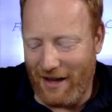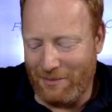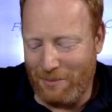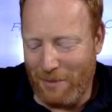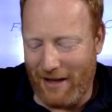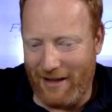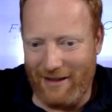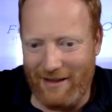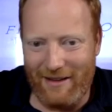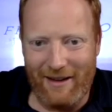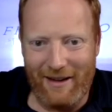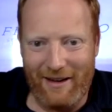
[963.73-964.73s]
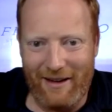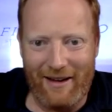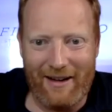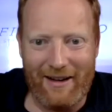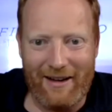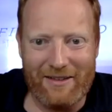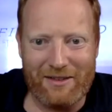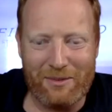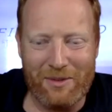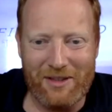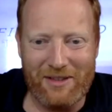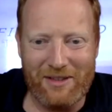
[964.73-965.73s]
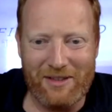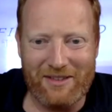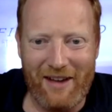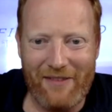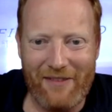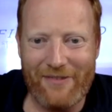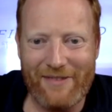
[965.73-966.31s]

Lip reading: been some good stuff.